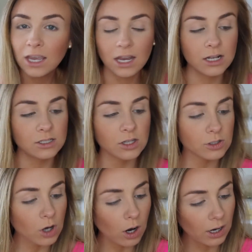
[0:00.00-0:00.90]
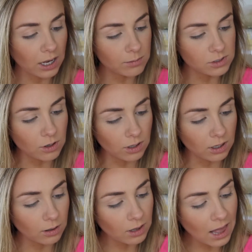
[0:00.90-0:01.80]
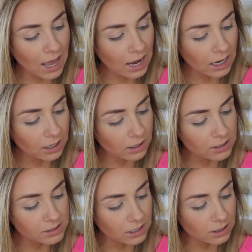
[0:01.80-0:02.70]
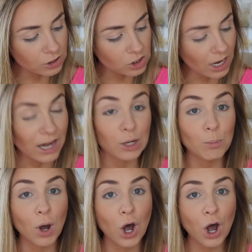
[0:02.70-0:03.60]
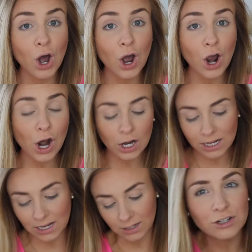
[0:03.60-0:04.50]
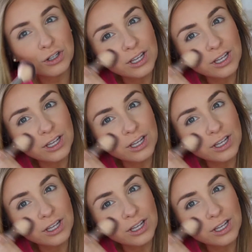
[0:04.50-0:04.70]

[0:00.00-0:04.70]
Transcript: It is the Tarte Amazonian Clay and it is in the shade Party.